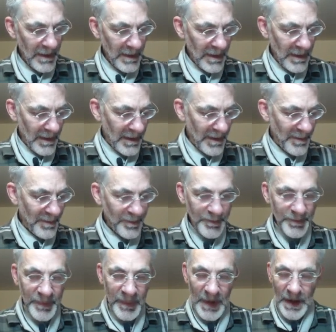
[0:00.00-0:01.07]

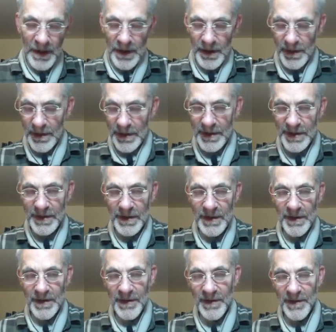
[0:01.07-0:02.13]

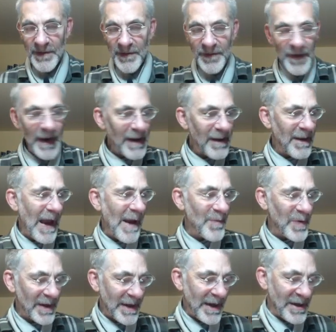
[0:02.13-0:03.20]
The final
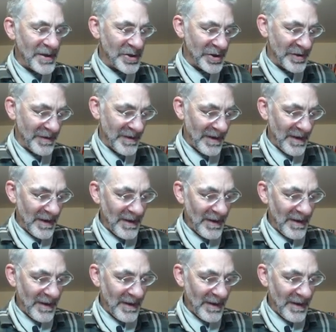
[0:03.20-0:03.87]
application